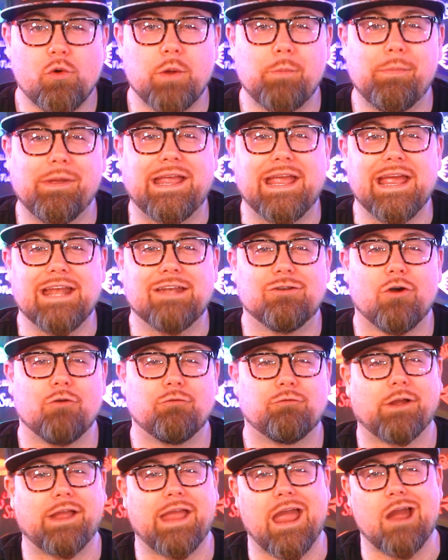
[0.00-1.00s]
we begin, don't
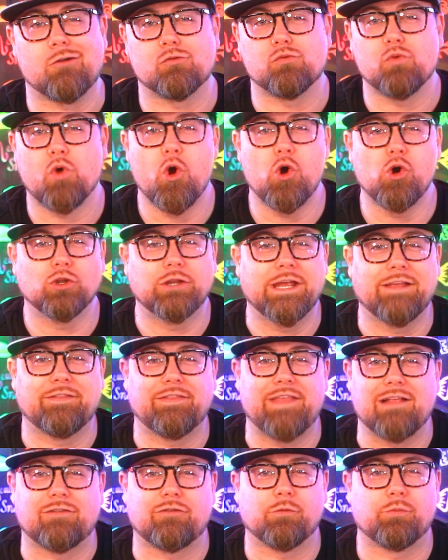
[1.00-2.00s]
forget, roll to hit
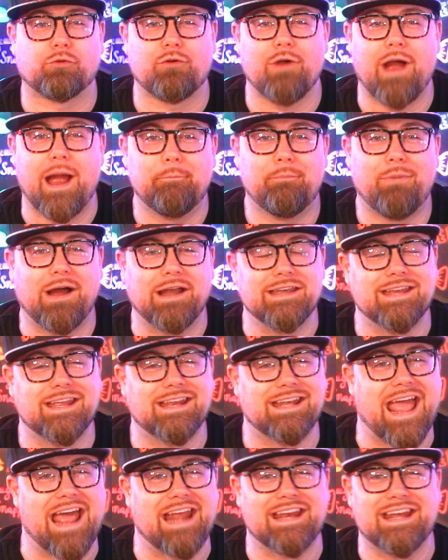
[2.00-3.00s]
that subscribe button
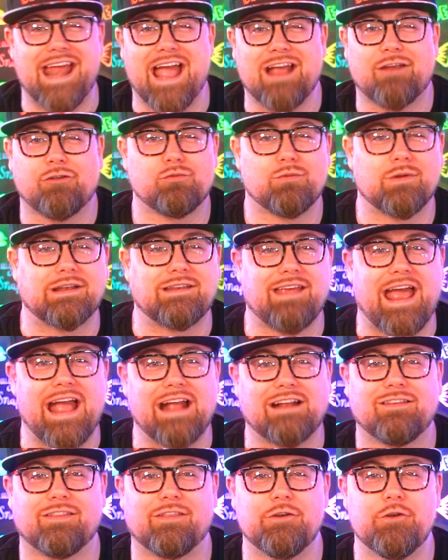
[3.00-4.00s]
and add an extra
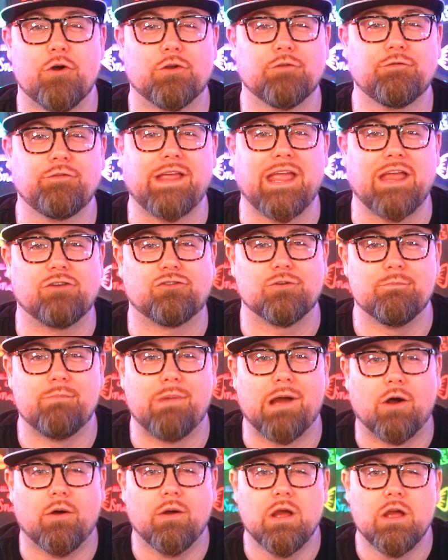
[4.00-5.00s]
attack to the notification
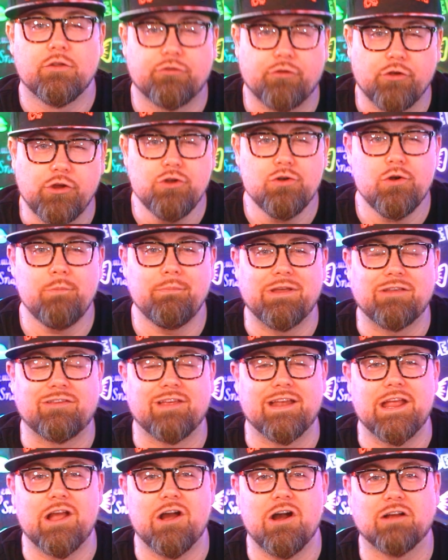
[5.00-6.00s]
bell so you don't miss
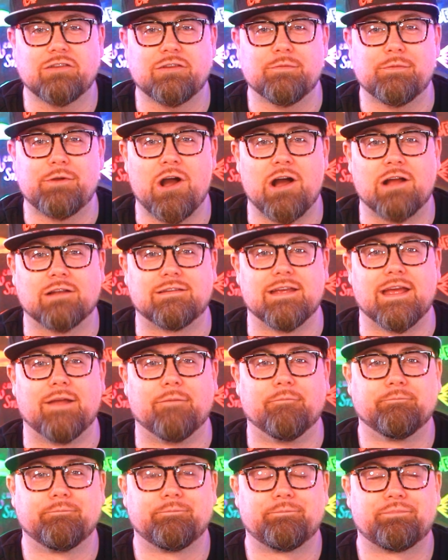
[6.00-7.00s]
any awesome content.
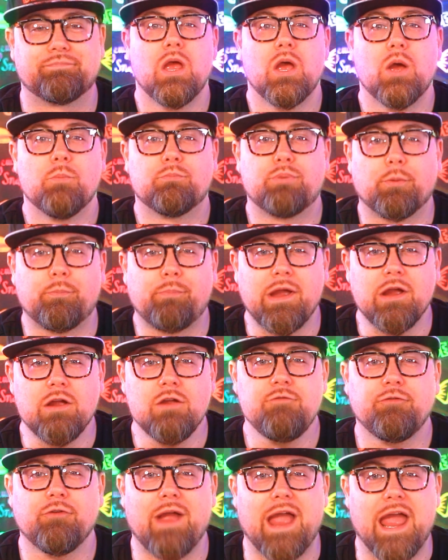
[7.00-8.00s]

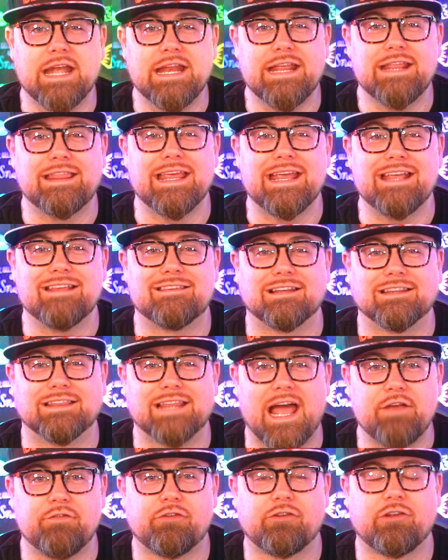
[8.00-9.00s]
Preparing for anything is a
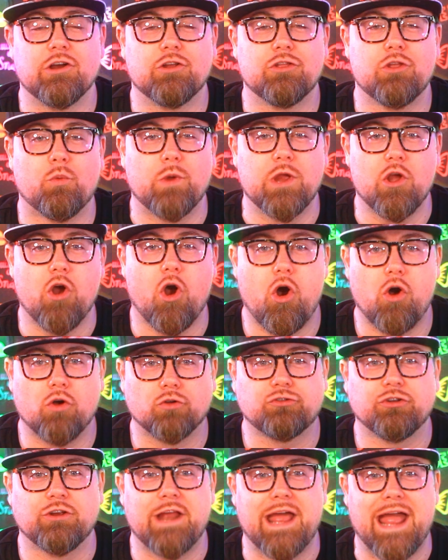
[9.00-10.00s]
life skill that we all
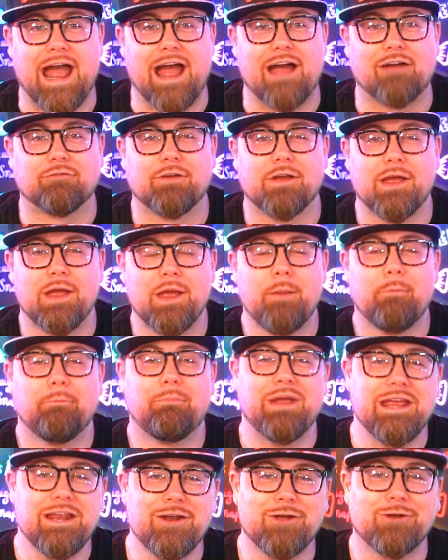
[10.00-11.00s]
should have.
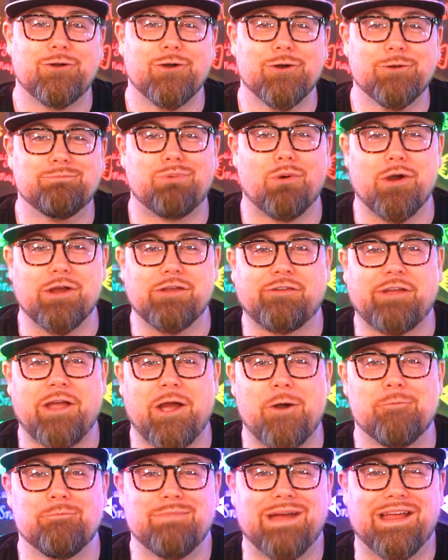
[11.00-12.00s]
Being a good Boy
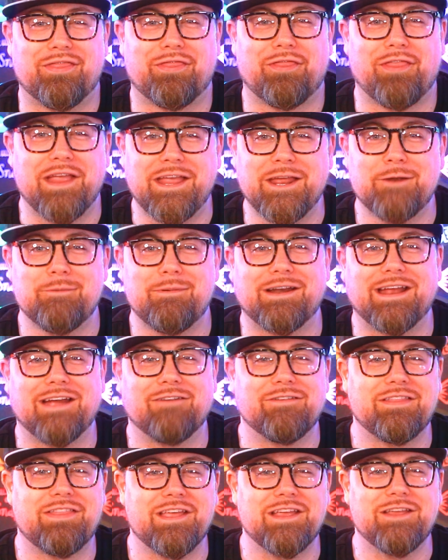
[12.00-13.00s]
Scout meant thinking about
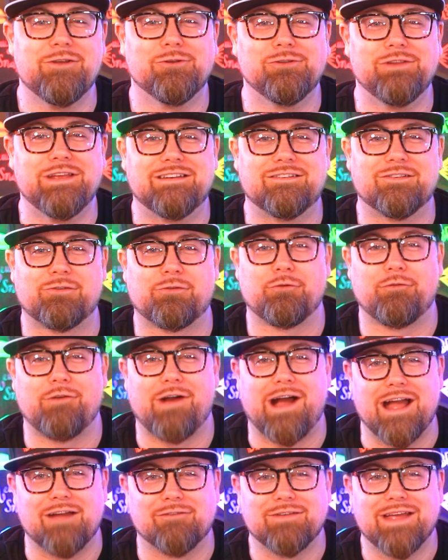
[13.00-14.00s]
everything you'll need to
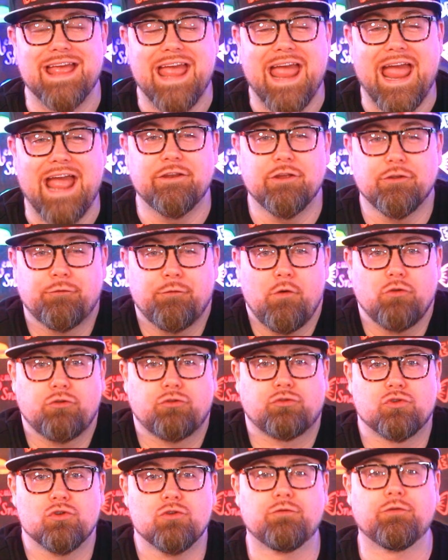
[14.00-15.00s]
survive, and this falls
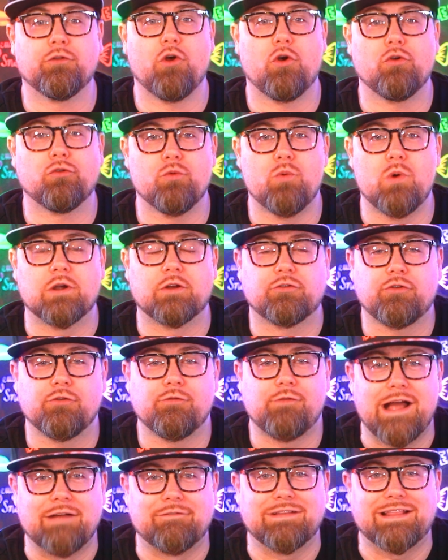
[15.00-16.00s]
true for those who want to
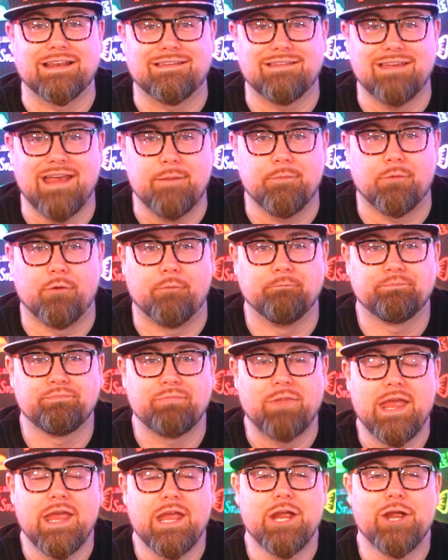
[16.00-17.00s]
survive at the table.
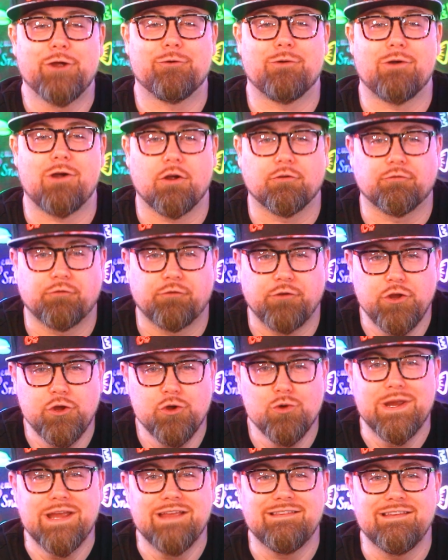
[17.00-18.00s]
Here are a
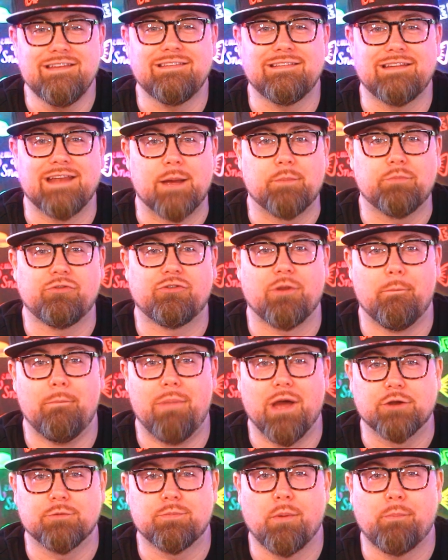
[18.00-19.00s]
few easy steps to
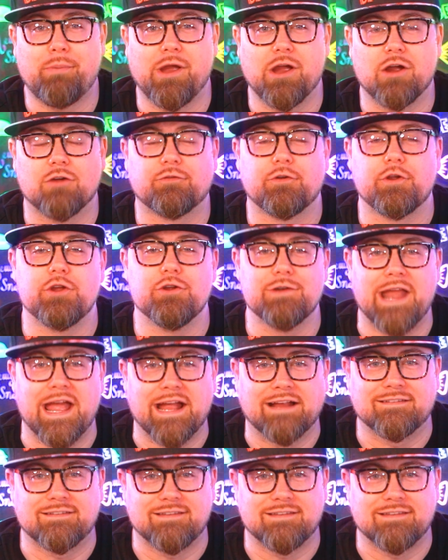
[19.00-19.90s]
better prepare for your next